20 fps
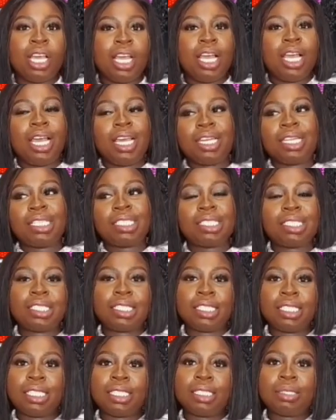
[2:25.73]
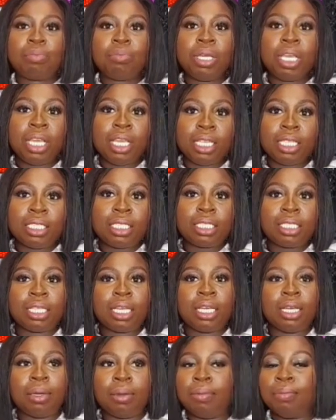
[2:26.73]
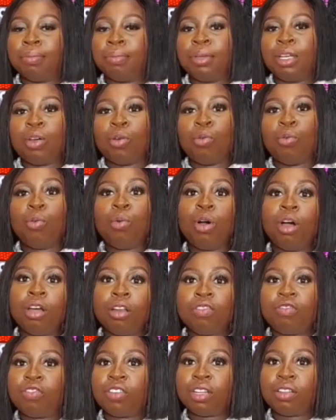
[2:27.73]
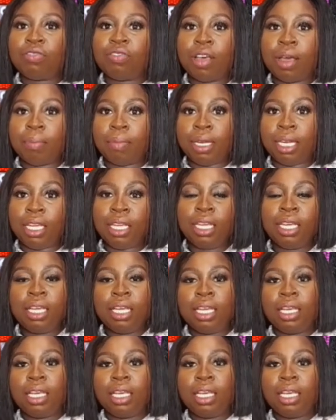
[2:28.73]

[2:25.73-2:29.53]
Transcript: and it means one for the family.